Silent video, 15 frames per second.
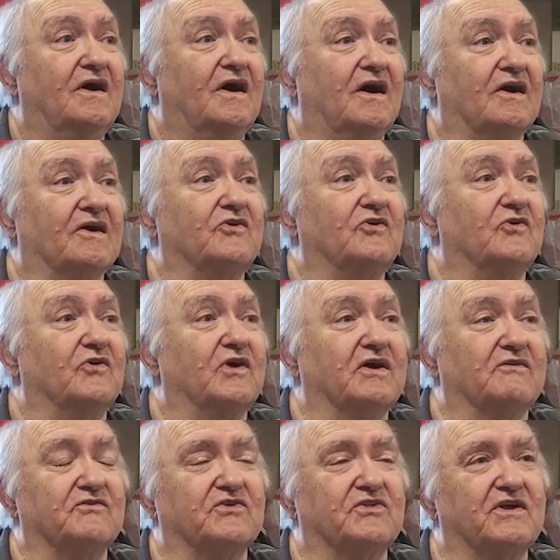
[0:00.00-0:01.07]
I'll go
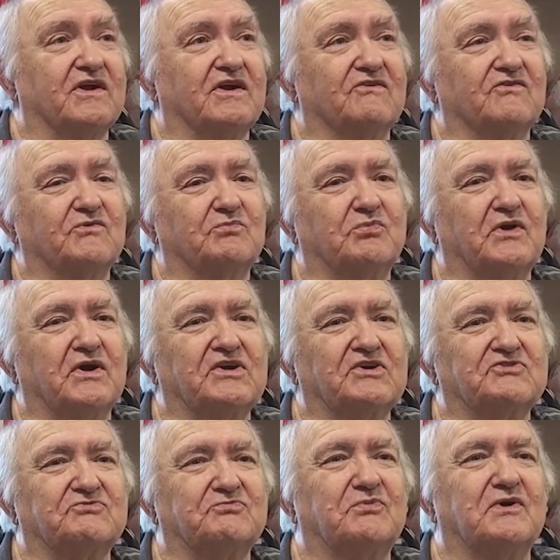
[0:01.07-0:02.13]
every, every
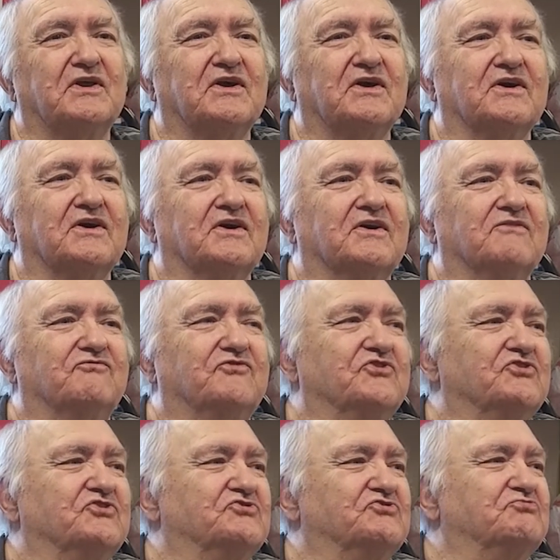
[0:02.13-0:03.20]
place but uh,
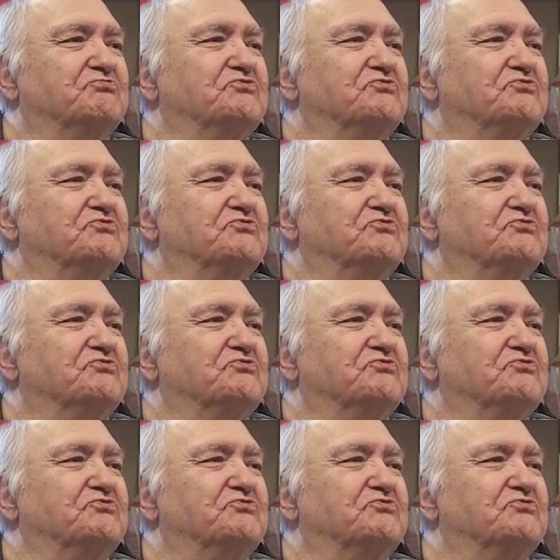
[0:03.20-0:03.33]
fish.